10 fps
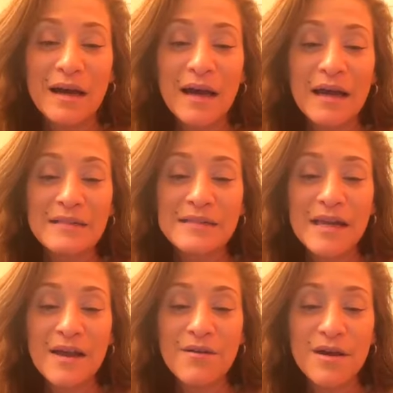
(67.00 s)
Hi,
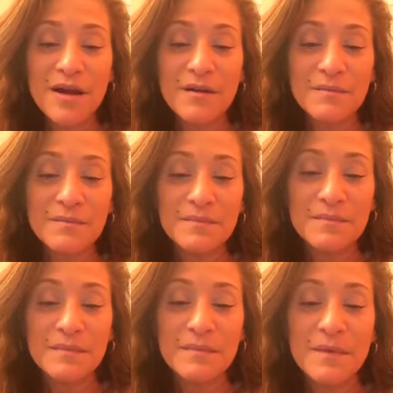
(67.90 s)
Sarah.
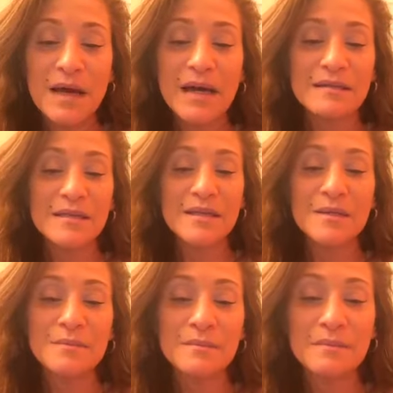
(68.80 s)
Hi,
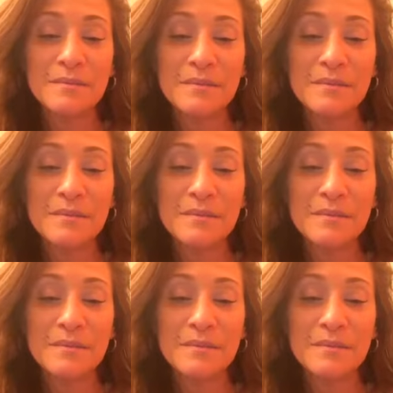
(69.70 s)
Tim.